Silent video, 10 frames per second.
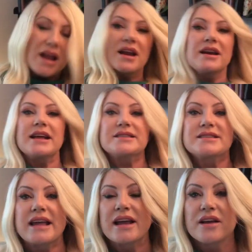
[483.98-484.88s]
Let's
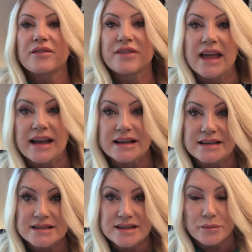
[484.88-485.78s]
think of
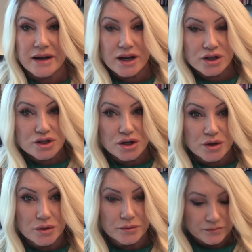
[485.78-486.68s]
things that we can
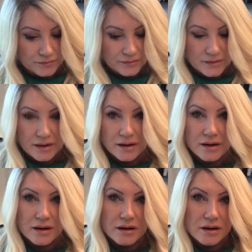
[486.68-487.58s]
do
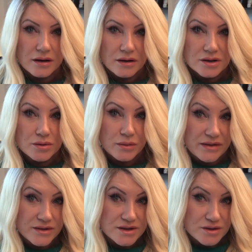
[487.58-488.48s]
with
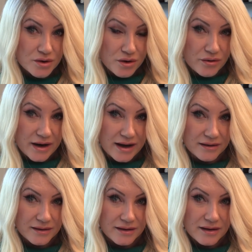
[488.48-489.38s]
the story
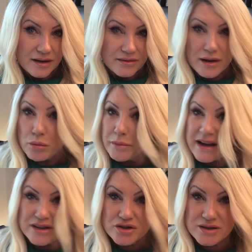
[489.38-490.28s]
that will be
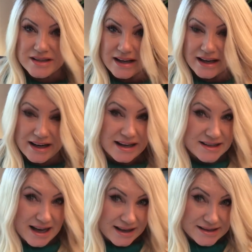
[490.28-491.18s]
interesting and
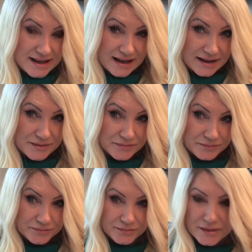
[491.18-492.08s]
exciting.
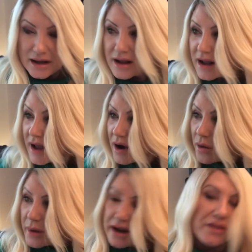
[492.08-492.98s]

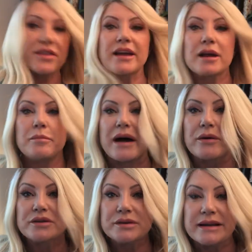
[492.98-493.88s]
We can think
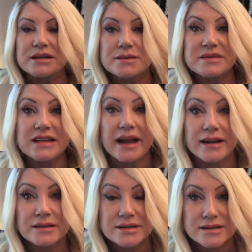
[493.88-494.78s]
about doing some
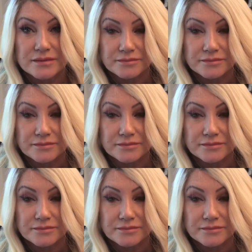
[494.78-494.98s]
science.